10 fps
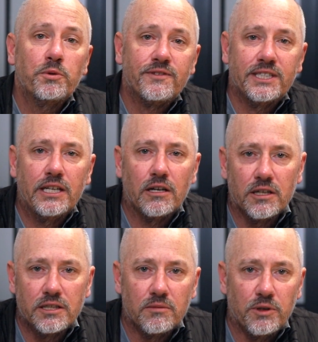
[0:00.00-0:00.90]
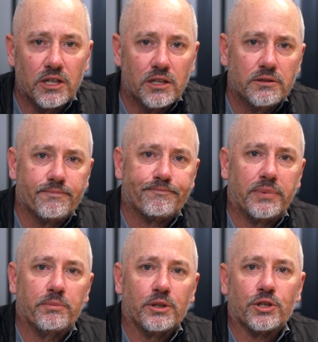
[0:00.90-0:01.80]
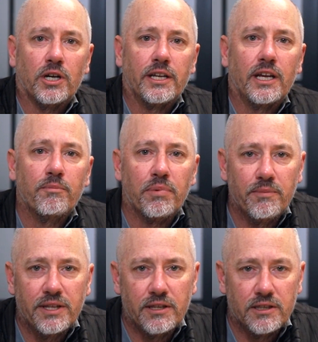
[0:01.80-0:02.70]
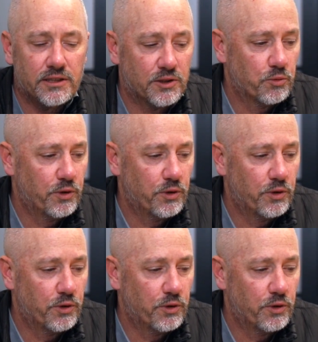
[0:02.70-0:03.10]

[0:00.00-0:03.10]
we've seen a lot in the market, people try and implement this